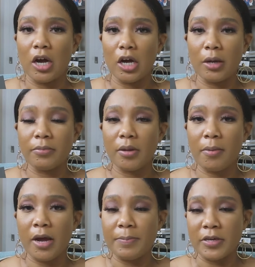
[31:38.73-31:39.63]
um, some
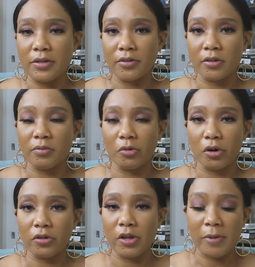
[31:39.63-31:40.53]
of my pieces
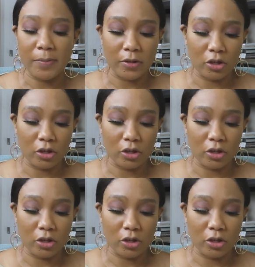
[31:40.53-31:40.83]
where they might be a